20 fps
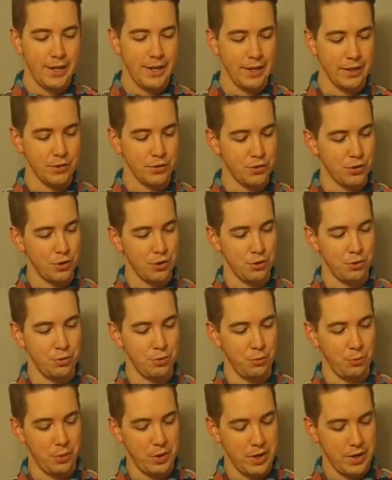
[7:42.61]
And
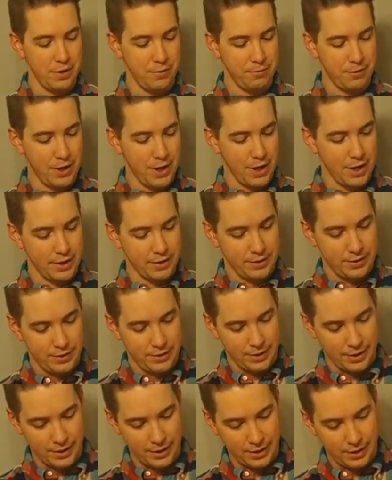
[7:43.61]
so we've got
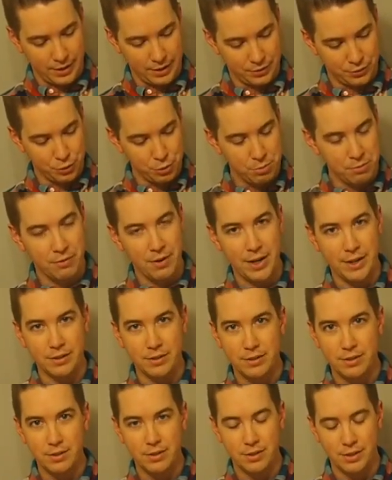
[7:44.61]
uh, a scoop of
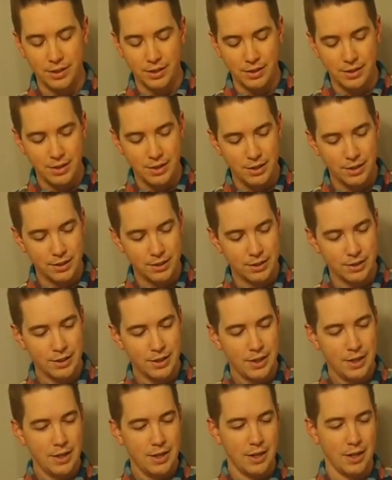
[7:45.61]
ice in here.